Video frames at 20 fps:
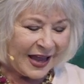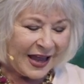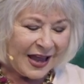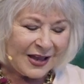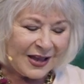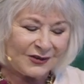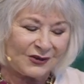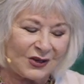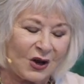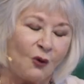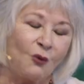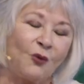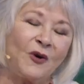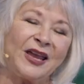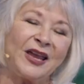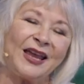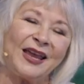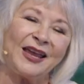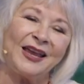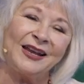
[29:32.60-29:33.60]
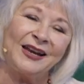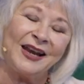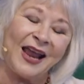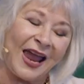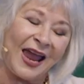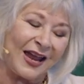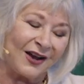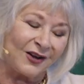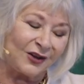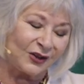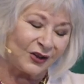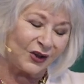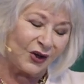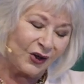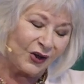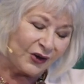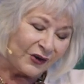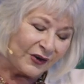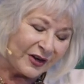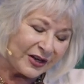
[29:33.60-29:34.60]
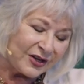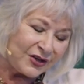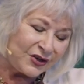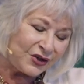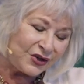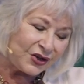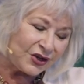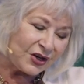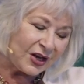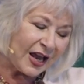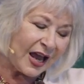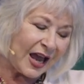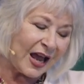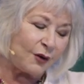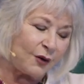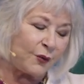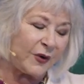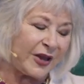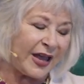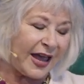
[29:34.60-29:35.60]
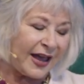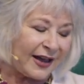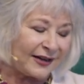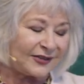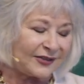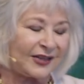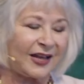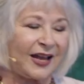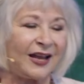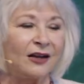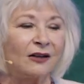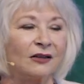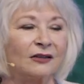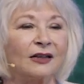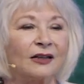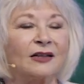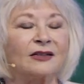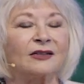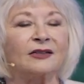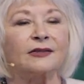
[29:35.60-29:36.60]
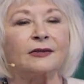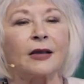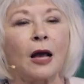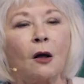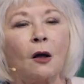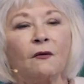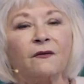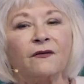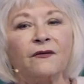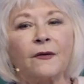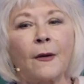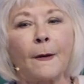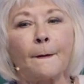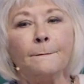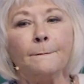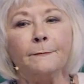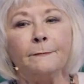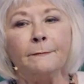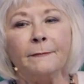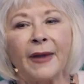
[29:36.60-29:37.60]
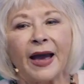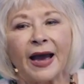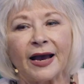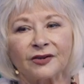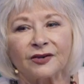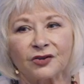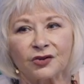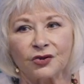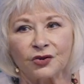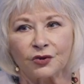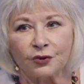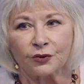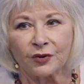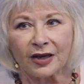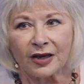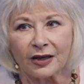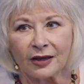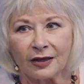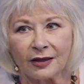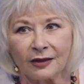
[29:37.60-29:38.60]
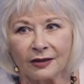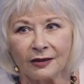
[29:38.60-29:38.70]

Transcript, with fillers: So we inhaled courage and we exhaled self mastery.